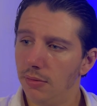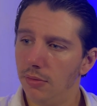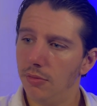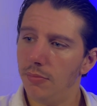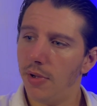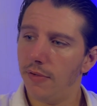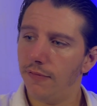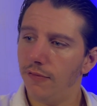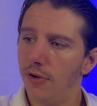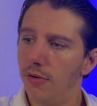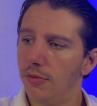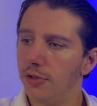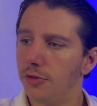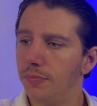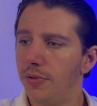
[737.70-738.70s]
Oh, my
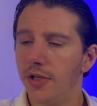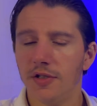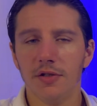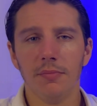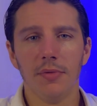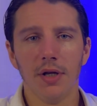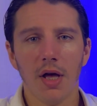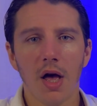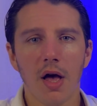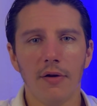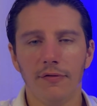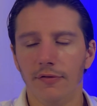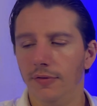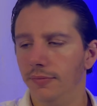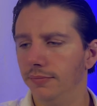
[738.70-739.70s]
phone is pissing me
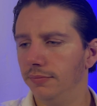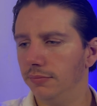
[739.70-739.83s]
off.